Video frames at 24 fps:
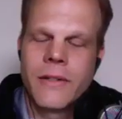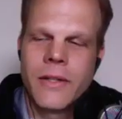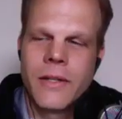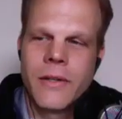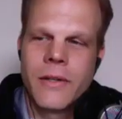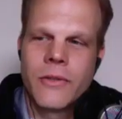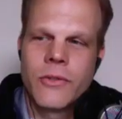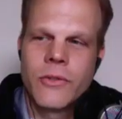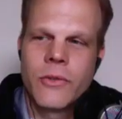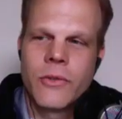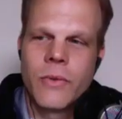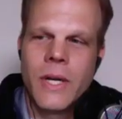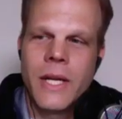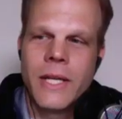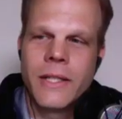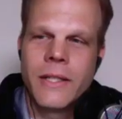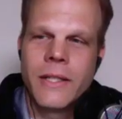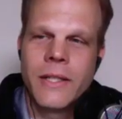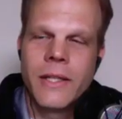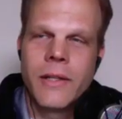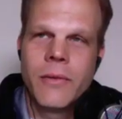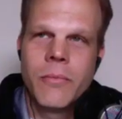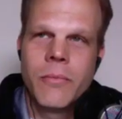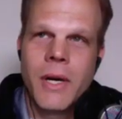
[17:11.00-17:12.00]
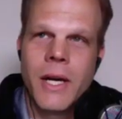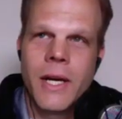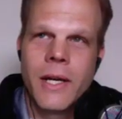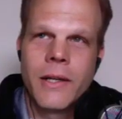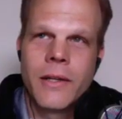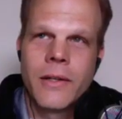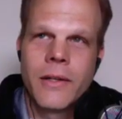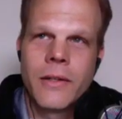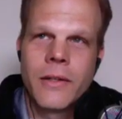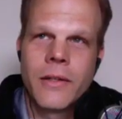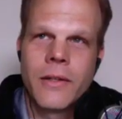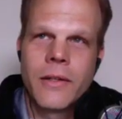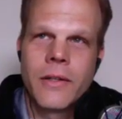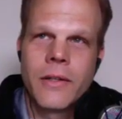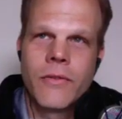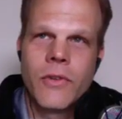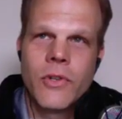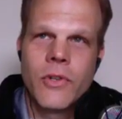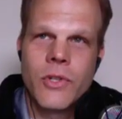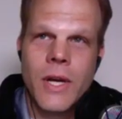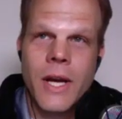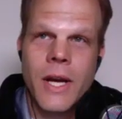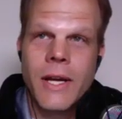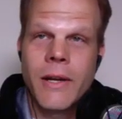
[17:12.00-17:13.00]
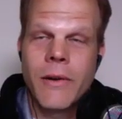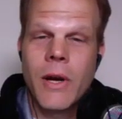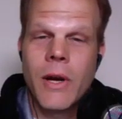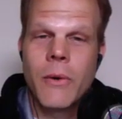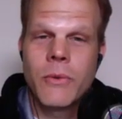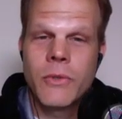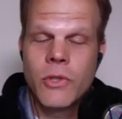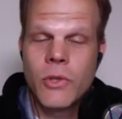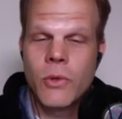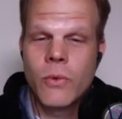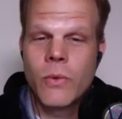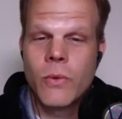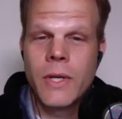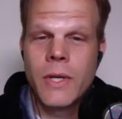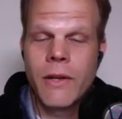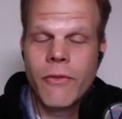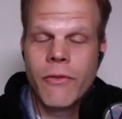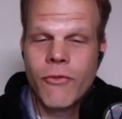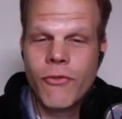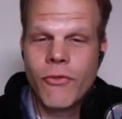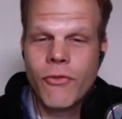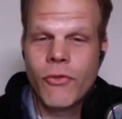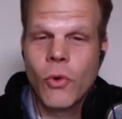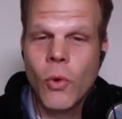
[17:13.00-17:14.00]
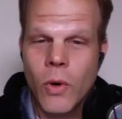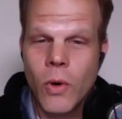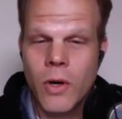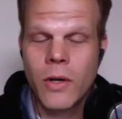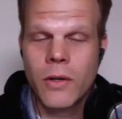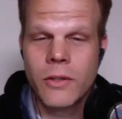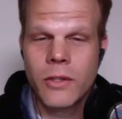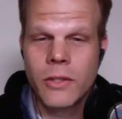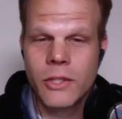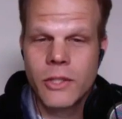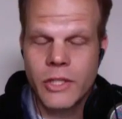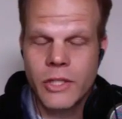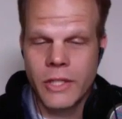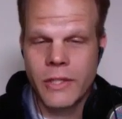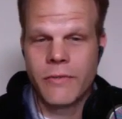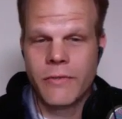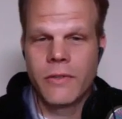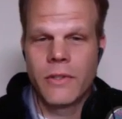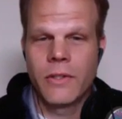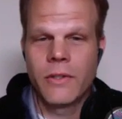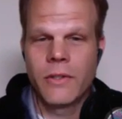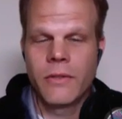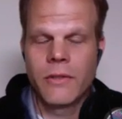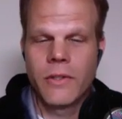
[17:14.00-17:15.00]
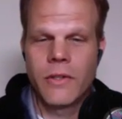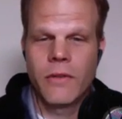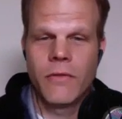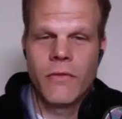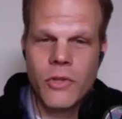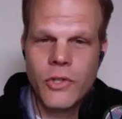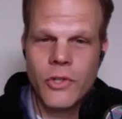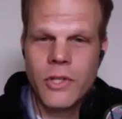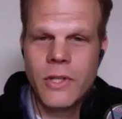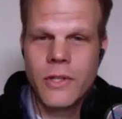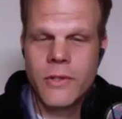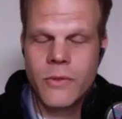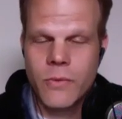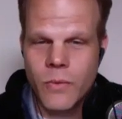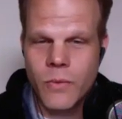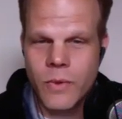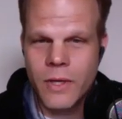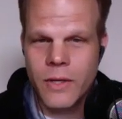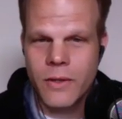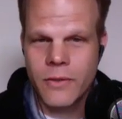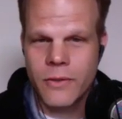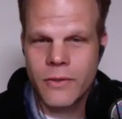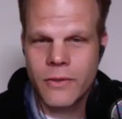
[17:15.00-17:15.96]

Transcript: so when I did my conversion, I was doing a floor shift conversion as well.